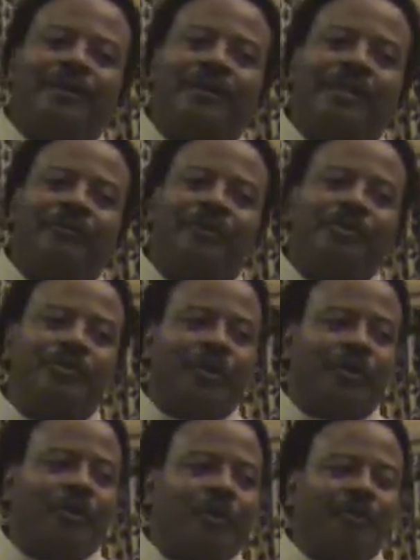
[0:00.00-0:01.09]
network, you
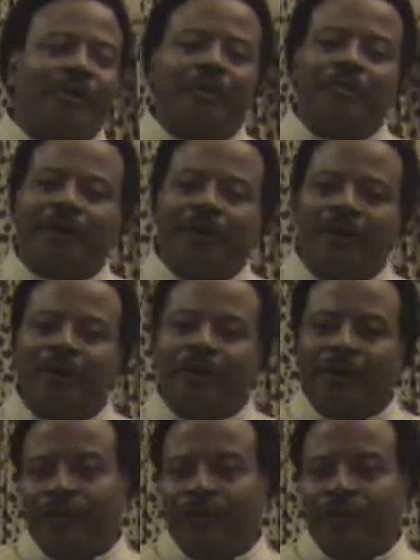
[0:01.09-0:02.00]
can open up a, a,